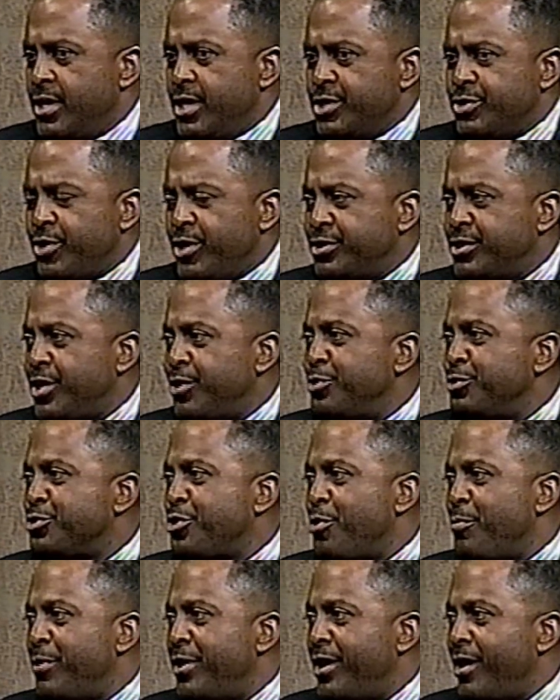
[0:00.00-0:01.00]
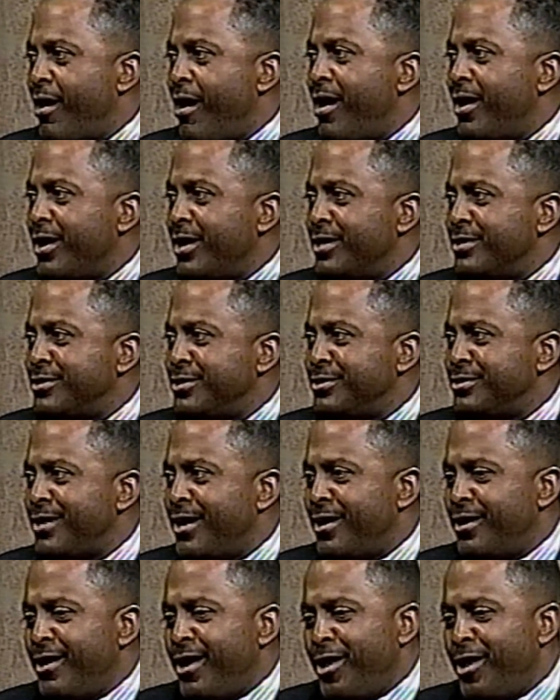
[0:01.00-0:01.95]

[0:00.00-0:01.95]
So I said, who's going to be in the audience? He said,